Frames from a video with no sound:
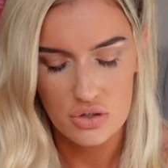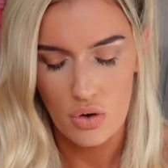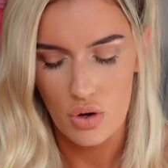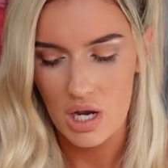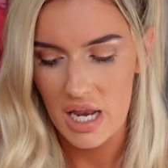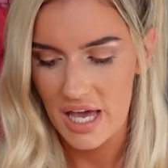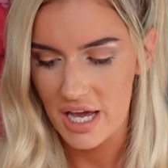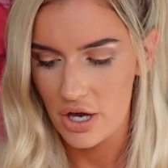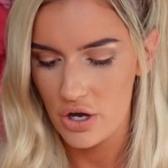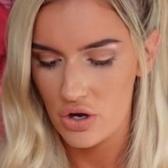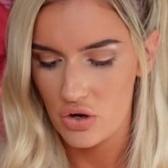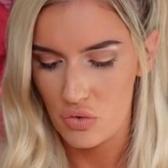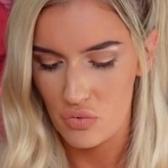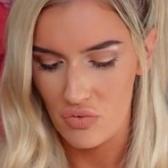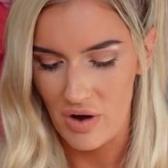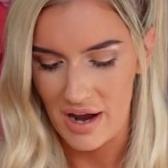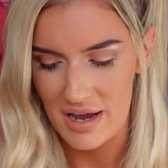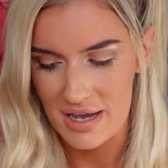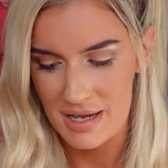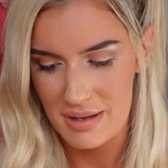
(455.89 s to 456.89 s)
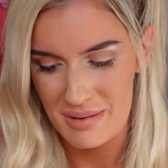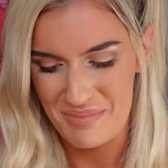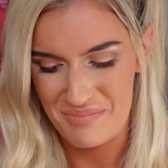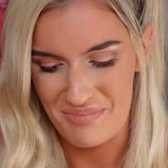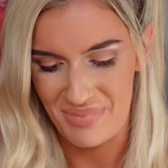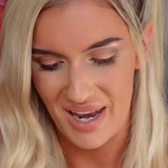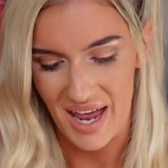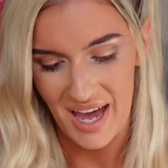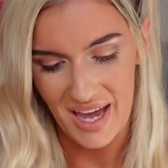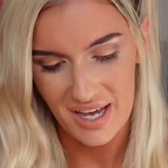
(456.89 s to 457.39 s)
got like a gray
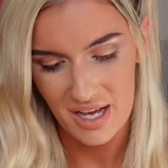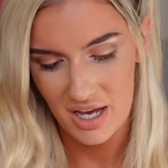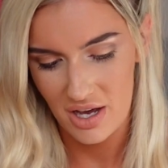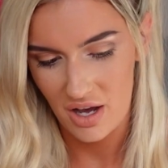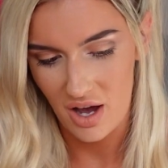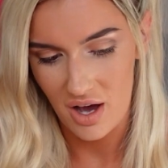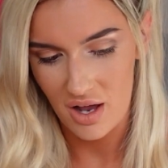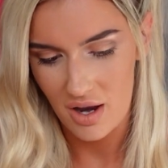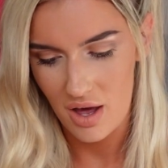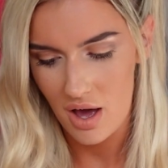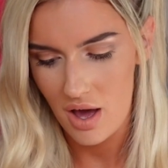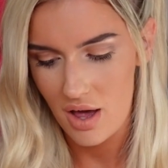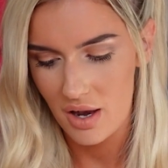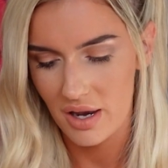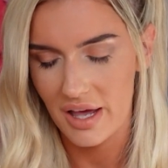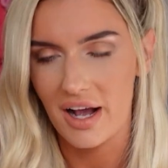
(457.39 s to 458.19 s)
black color.